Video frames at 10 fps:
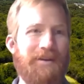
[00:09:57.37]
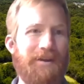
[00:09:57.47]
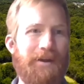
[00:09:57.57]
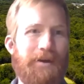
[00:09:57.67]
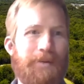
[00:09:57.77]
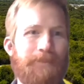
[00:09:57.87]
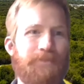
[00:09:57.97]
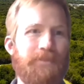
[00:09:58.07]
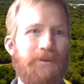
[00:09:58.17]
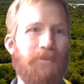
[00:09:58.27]
Um,
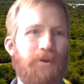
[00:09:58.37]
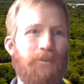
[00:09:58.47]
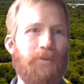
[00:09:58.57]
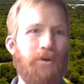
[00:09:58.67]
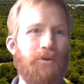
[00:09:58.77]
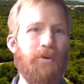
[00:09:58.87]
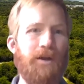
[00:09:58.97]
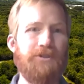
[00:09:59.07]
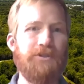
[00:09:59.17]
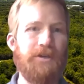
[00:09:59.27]
one more
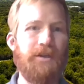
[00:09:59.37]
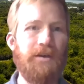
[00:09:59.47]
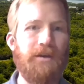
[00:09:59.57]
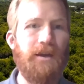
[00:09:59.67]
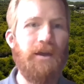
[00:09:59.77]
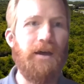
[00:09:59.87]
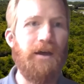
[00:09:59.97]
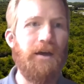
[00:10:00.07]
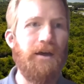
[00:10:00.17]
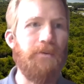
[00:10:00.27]
question
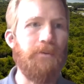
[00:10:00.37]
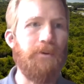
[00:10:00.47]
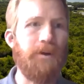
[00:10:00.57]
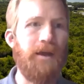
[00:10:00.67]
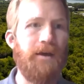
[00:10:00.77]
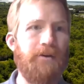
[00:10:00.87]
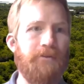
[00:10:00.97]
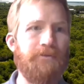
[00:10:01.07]
uh, we have.